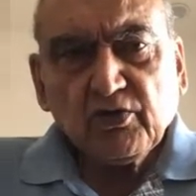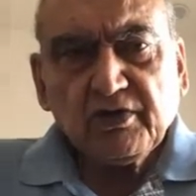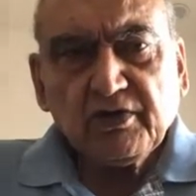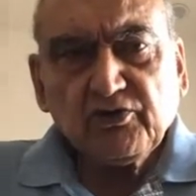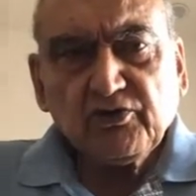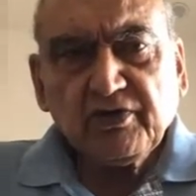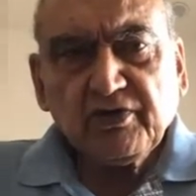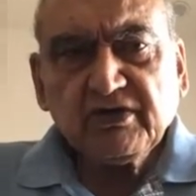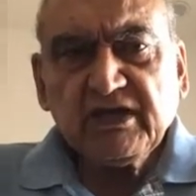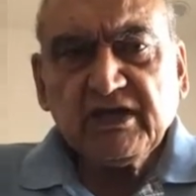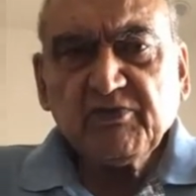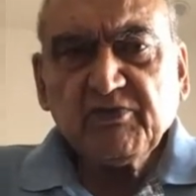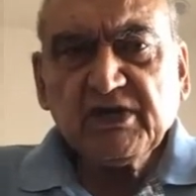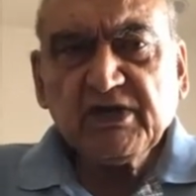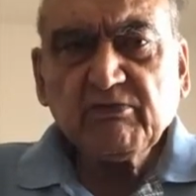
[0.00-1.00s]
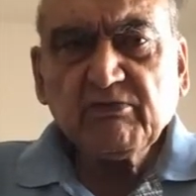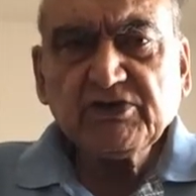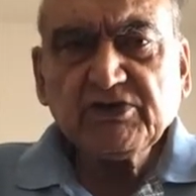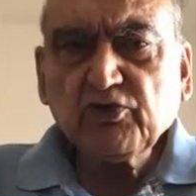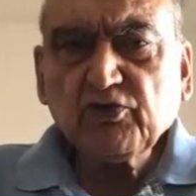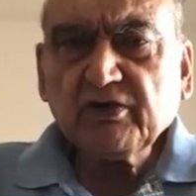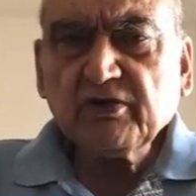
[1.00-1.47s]
So judiciary has
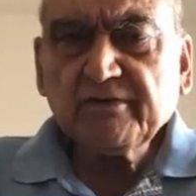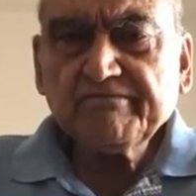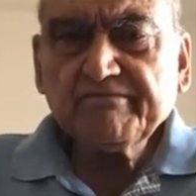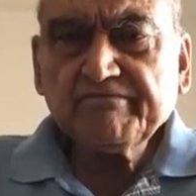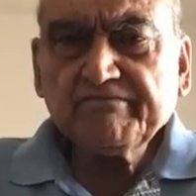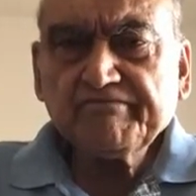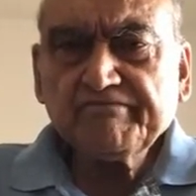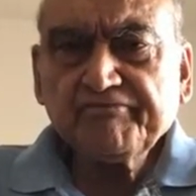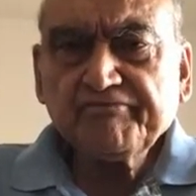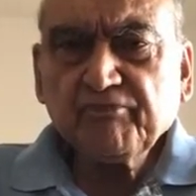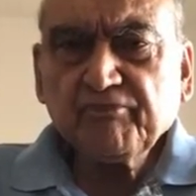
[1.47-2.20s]
become a joke.